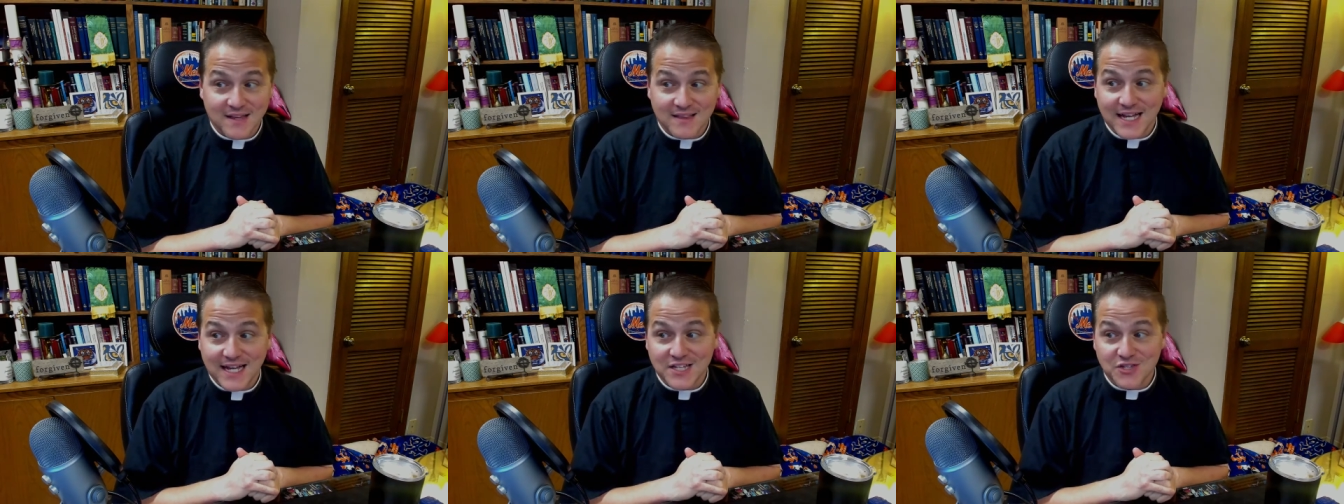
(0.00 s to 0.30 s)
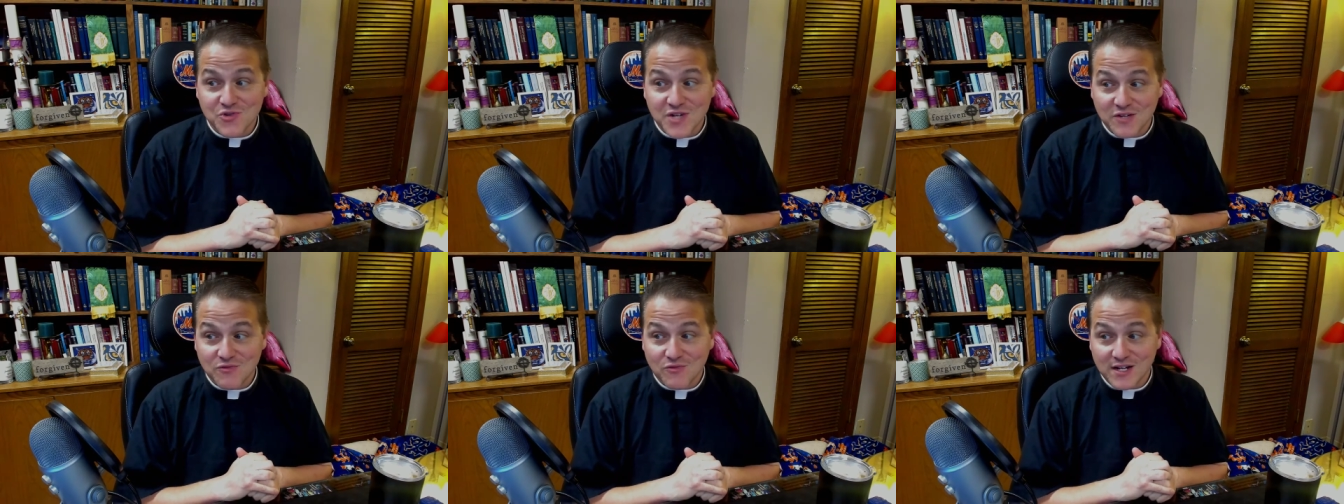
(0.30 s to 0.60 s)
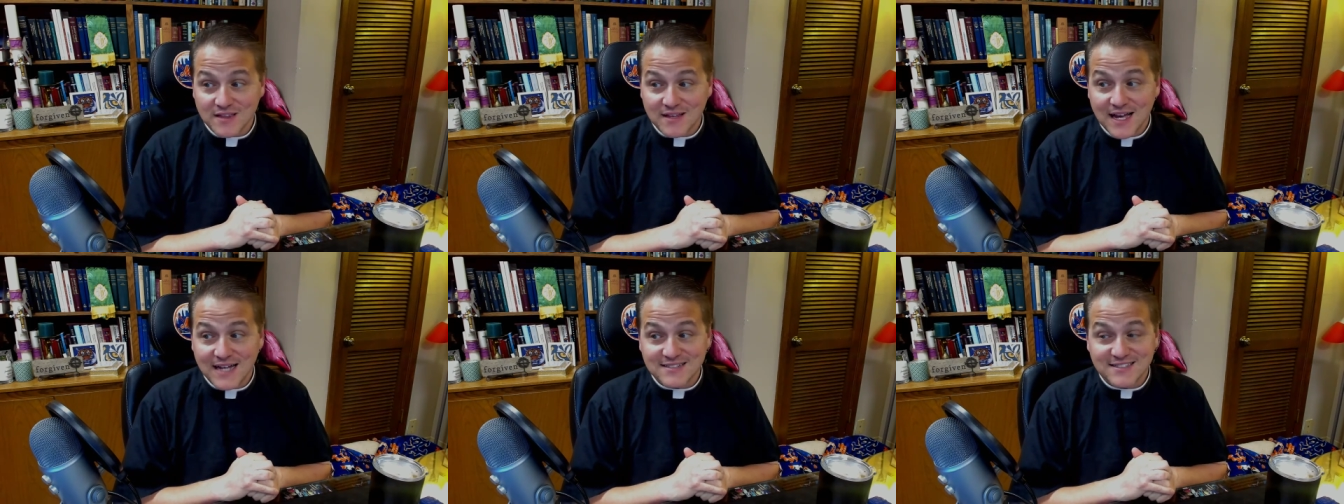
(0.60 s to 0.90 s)
and you can
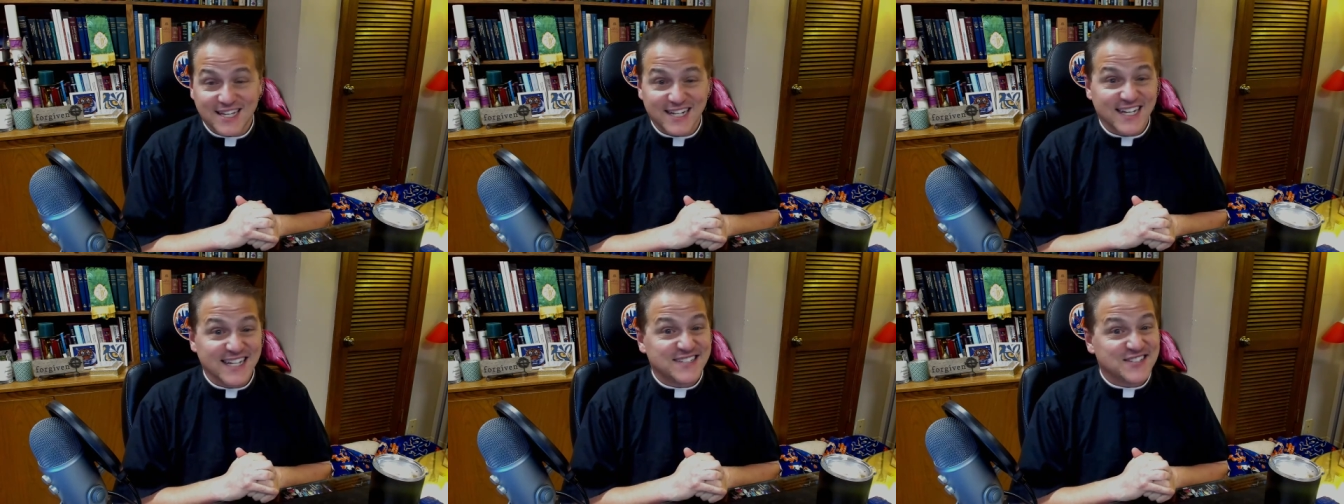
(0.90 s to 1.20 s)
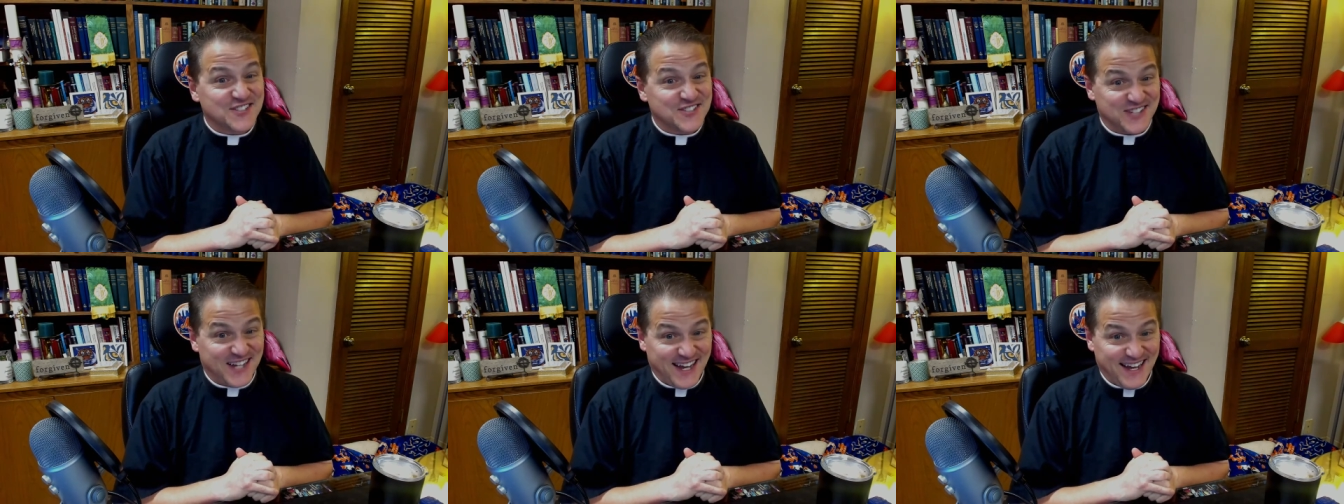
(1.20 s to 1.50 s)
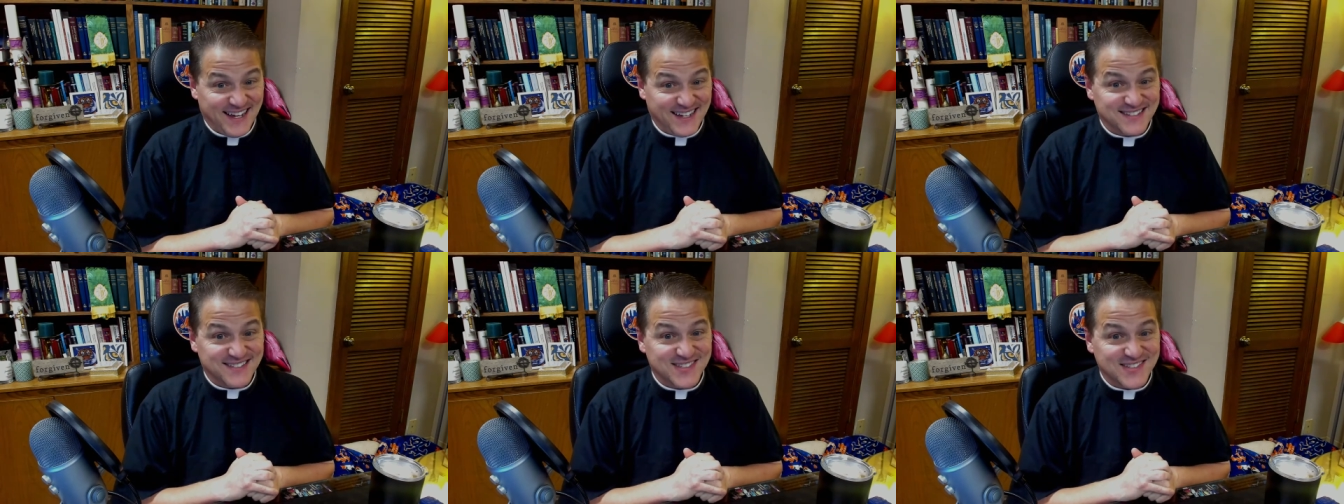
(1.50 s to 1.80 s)
realize that it
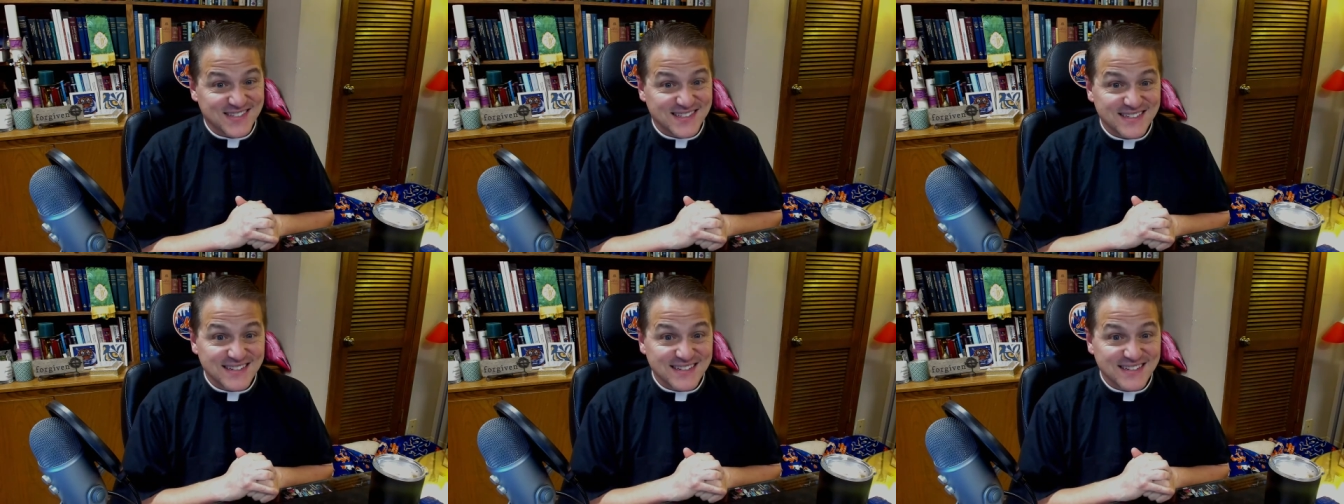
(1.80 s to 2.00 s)
stinks.